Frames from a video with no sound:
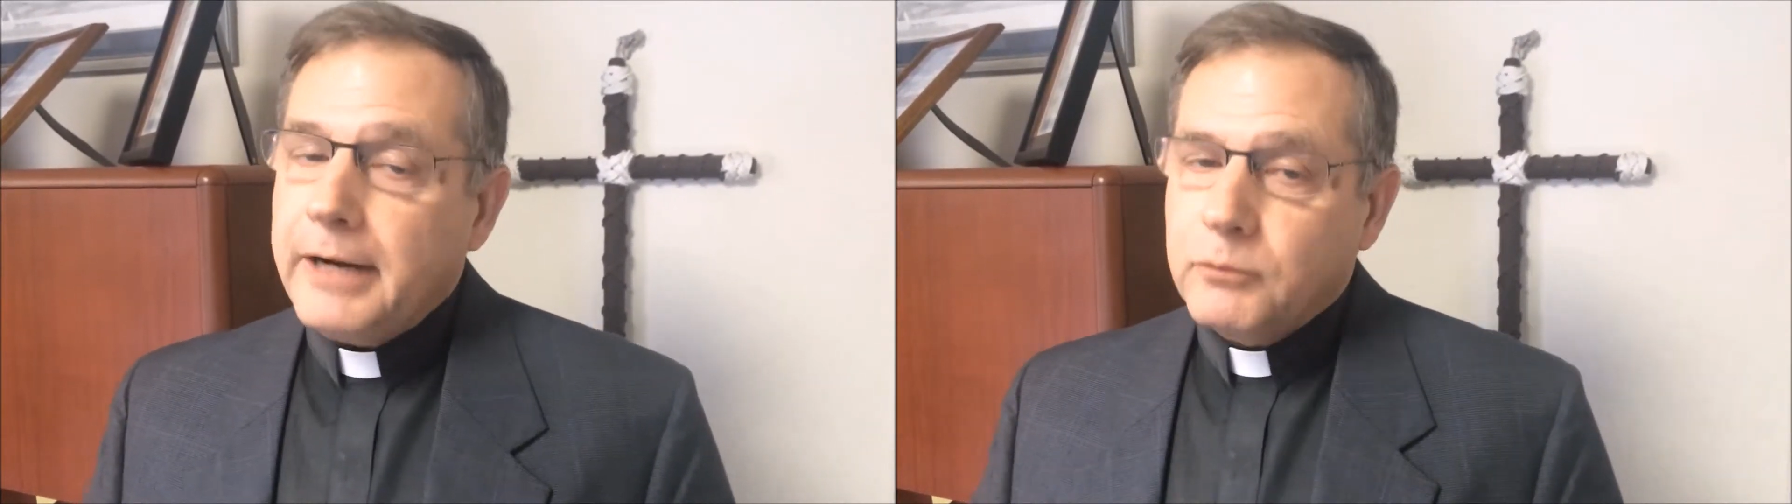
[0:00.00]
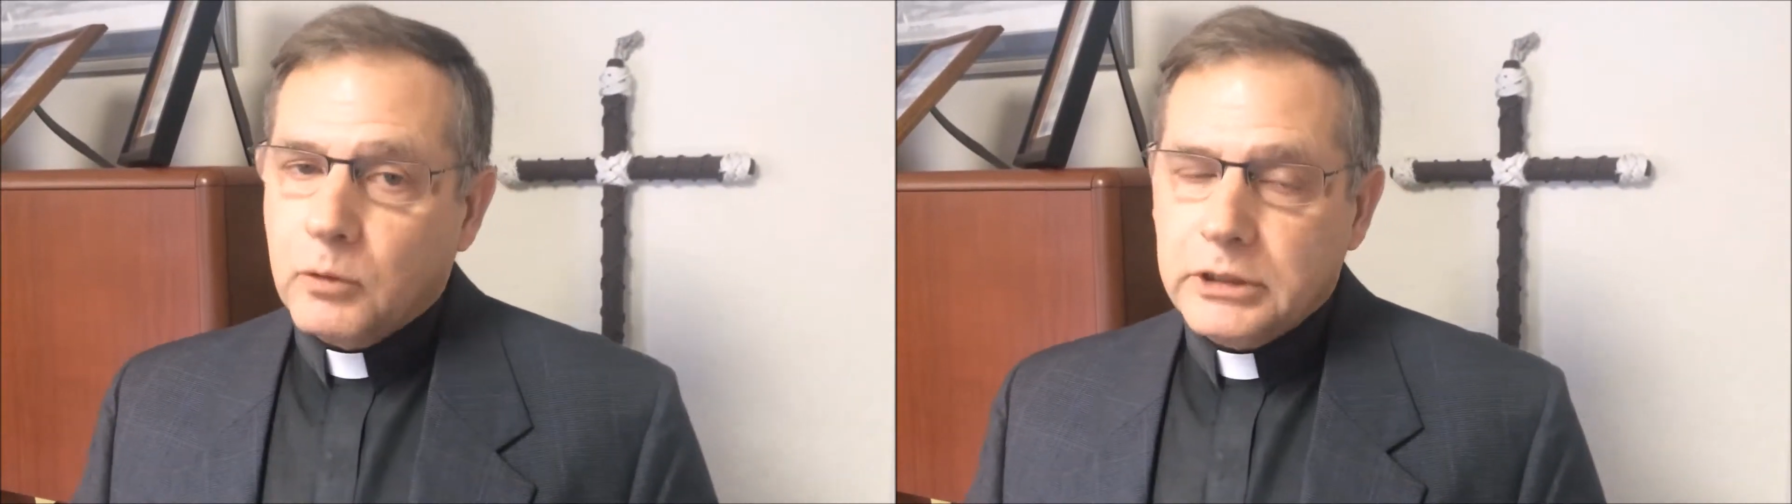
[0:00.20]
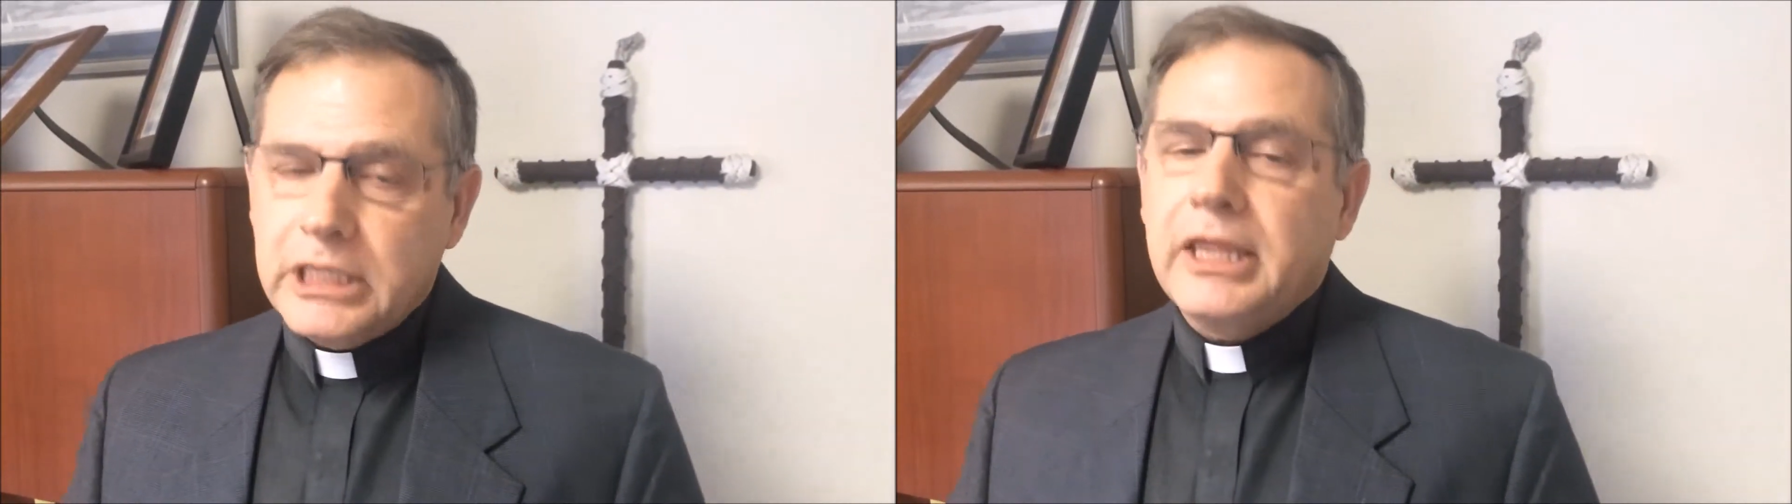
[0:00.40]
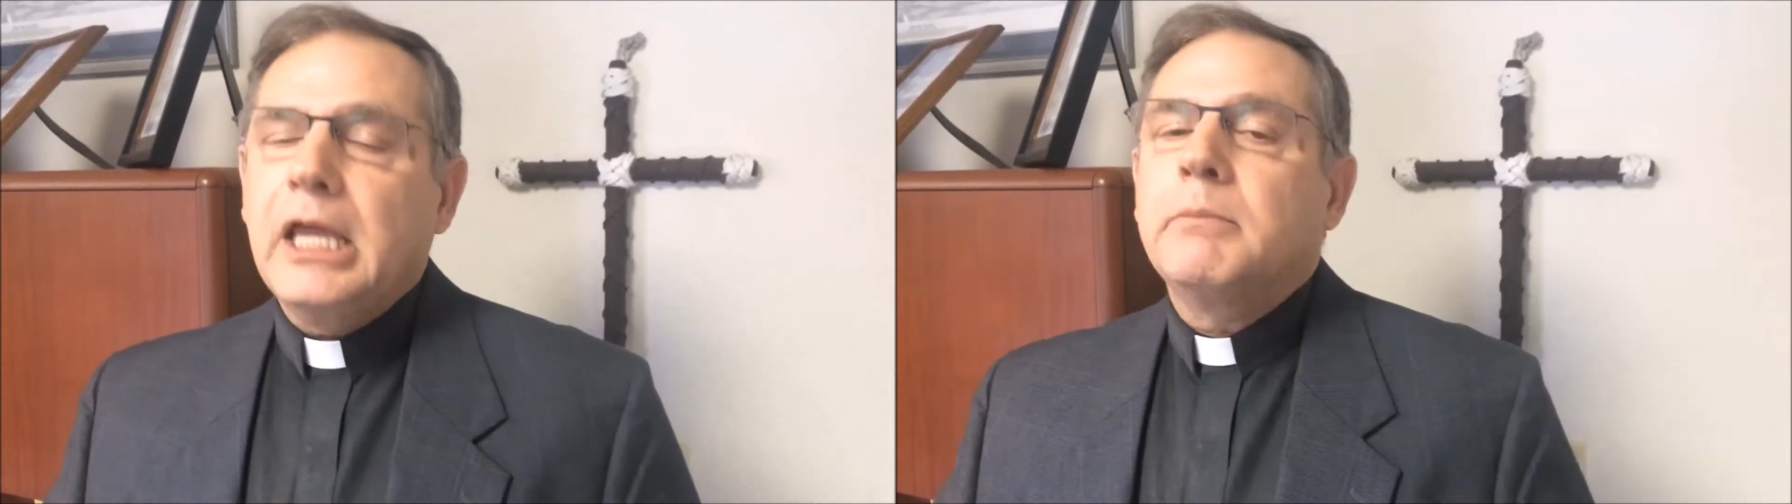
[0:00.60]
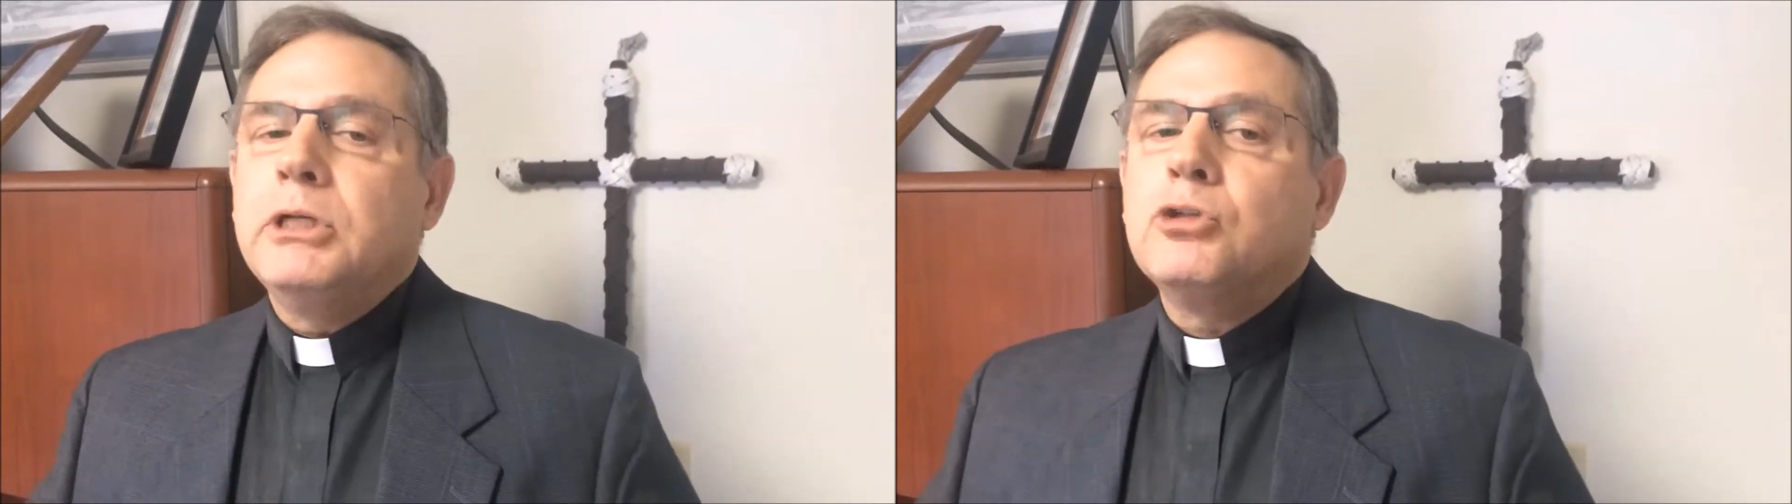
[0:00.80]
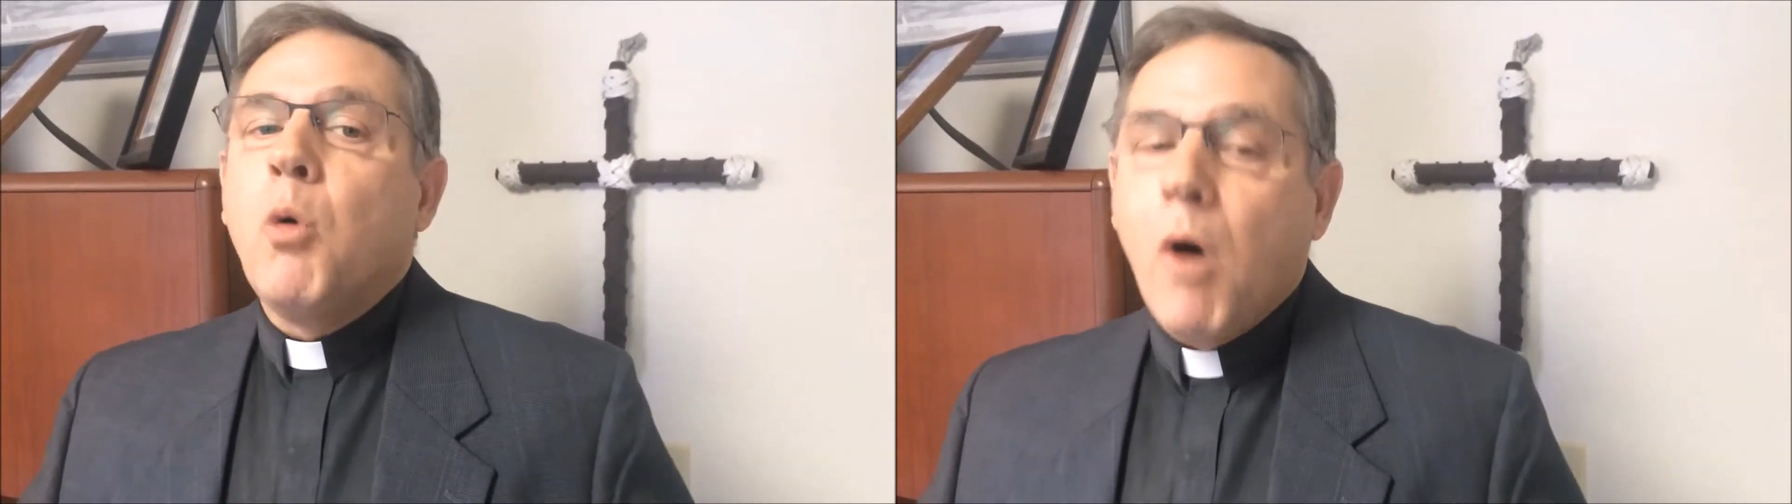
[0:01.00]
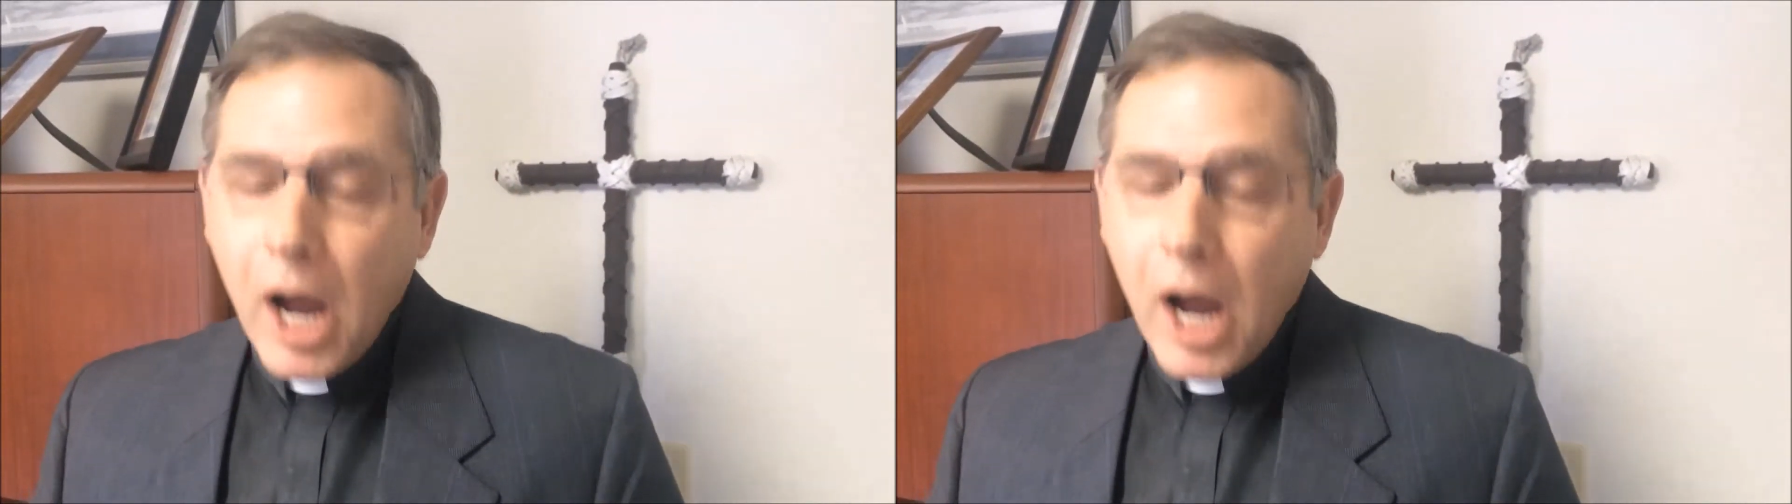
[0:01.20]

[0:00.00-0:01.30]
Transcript: And afterwards, he thanked me